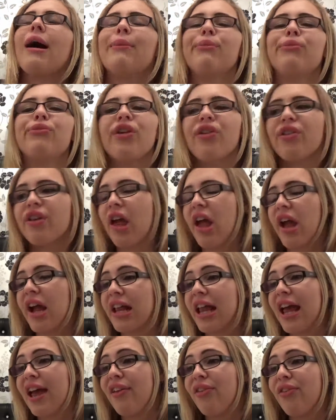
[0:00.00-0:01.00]
Jessica
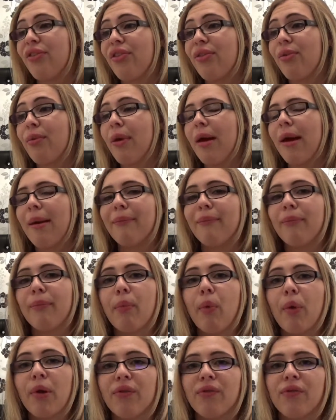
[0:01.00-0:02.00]
Clare's
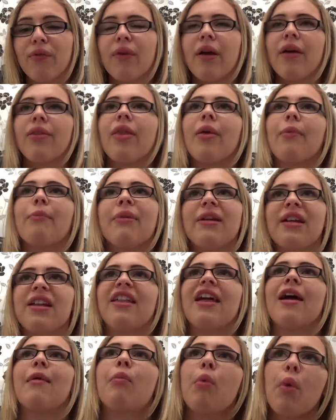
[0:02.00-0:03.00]
the
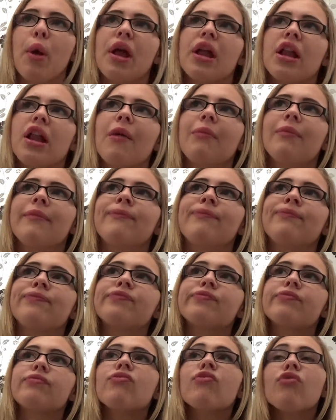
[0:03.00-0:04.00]
Billionaire Boy Club.
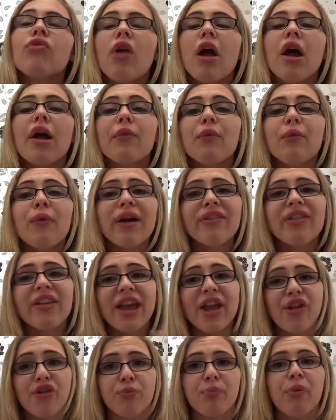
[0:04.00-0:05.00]
I read
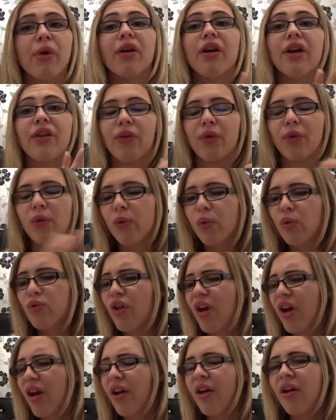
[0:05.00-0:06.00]
each book in
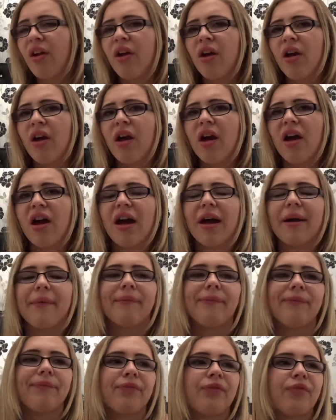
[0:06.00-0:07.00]
order.
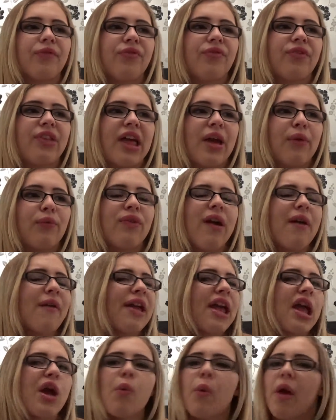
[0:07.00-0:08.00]
They're
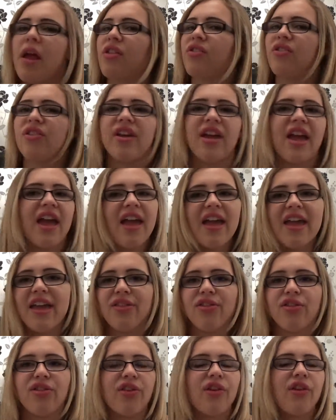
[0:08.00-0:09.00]
very quick to get
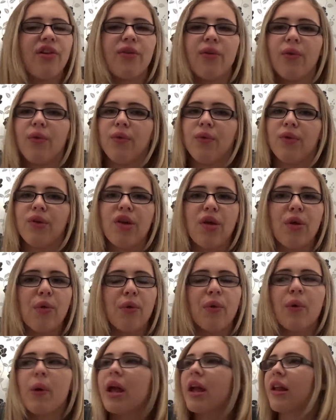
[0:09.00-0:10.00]
into, you
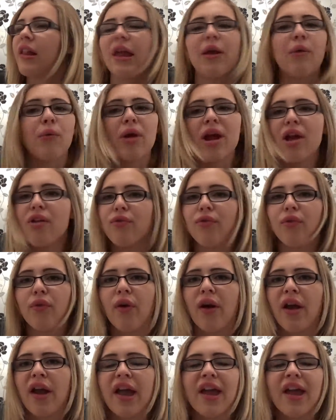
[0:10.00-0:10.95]
quickly read through it.